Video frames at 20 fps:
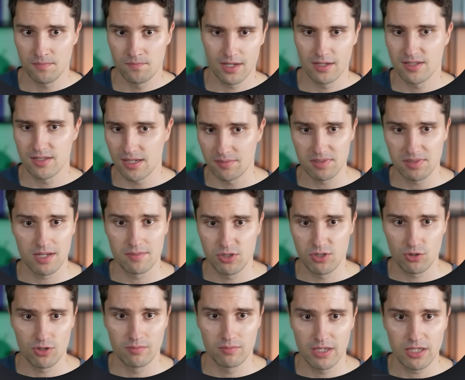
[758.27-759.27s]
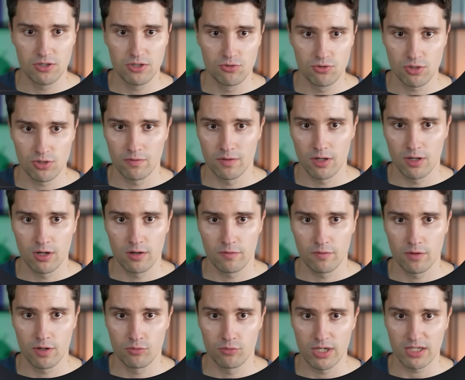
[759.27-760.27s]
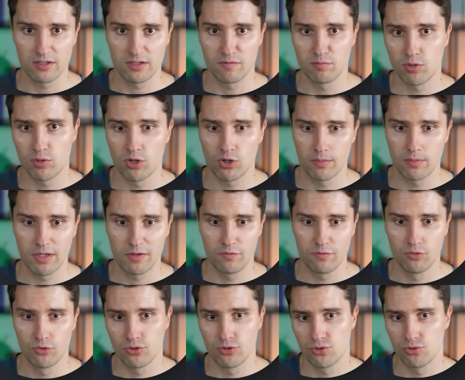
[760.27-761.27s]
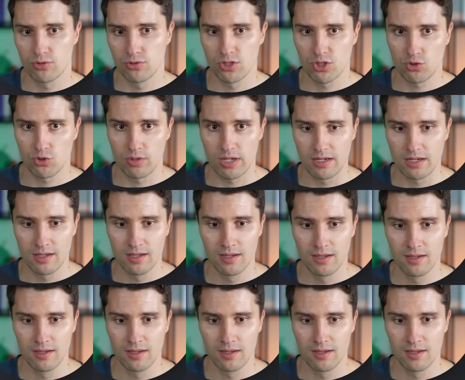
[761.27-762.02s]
And sometimes you can make use of a lot of reactive programming for a certain screen.